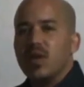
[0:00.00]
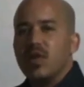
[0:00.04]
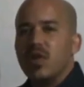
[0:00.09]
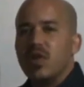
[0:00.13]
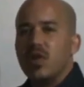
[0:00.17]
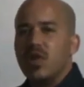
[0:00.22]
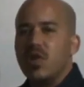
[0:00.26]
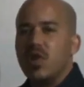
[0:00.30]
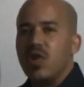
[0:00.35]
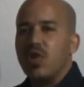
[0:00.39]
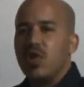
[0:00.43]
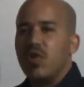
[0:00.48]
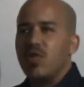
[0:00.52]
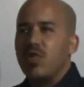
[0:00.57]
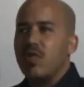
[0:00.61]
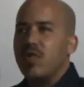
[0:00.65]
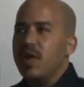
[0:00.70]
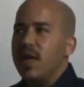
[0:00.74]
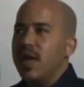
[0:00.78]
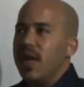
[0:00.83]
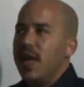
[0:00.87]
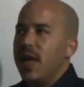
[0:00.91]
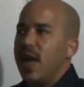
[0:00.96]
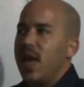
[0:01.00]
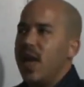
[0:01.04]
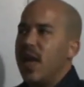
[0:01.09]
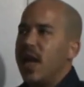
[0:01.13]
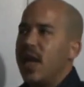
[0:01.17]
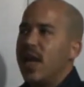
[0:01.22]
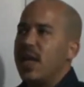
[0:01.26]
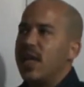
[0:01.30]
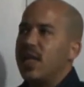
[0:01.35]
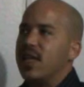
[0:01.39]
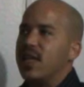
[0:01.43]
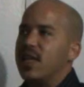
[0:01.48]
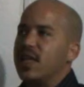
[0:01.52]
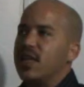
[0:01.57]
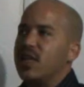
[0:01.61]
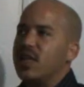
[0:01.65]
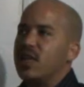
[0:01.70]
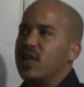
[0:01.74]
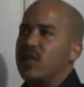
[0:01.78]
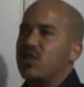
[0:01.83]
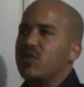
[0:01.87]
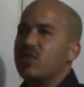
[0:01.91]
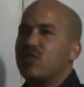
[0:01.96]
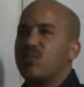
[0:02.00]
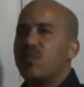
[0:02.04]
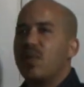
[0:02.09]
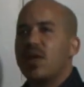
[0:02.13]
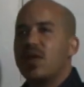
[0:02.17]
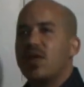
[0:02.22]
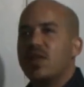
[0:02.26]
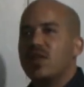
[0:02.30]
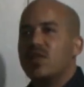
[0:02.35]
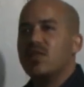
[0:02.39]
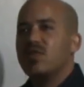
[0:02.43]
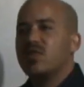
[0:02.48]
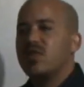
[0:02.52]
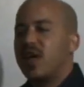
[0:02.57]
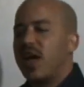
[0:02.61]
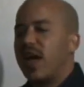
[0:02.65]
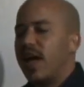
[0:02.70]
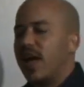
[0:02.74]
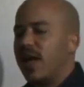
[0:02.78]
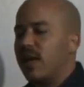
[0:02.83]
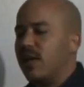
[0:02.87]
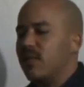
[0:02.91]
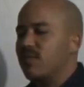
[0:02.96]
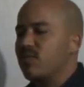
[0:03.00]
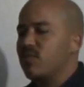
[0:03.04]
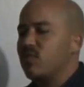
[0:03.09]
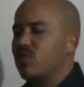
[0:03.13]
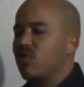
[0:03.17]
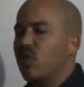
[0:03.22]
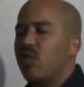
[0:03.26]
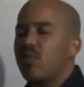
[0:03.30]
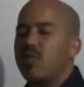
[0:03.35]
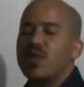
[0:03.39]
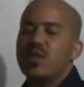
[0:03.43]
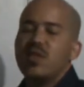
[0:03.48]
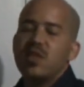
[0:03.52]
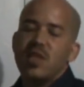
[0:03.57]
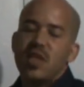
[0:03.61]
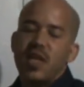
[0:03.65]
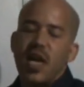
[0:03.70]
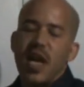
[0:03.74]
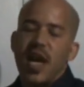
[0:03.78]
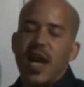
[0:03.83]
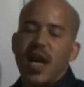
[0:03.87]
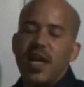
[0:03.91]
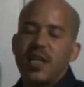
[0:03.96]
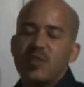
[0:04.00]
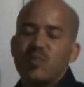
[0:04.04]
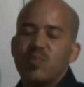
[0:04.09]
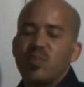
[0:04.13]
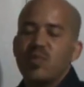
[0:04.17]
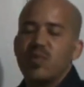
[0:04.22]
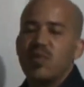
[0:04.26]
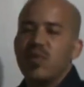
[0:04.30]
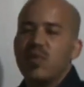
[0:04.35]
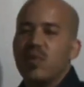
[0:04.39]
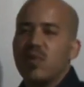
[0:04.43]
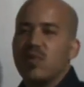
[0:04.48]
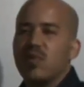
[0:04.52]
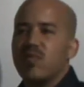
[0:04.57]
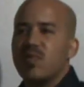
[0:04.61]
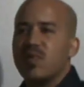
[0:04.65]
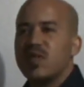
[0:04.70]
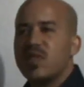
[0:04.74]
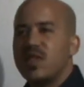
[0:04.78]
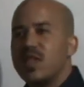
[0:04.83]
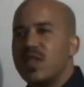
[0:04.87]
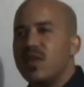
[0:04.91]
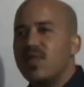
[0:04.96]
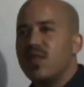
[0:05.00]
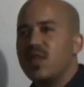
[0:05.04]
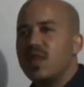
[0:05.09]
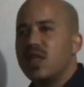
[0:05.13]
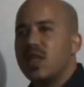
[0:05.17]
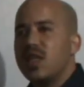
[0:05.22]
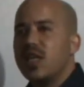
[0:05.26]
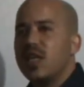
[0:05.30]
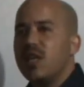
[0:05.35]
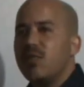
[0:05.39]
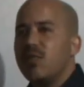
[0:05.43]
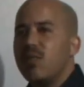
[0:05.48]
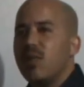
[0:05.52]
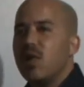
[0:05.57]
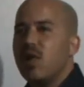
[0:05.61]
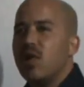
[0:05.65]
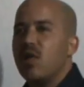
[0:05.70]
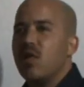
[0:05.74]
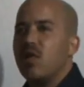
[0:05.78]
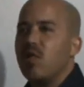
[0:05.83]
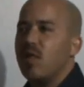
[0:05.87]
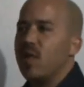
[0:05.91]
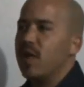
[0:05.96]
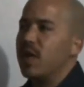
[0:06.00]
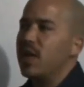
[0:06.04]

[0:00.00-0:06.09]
you know, and they're spending their times going to the hospital and receiving chemo,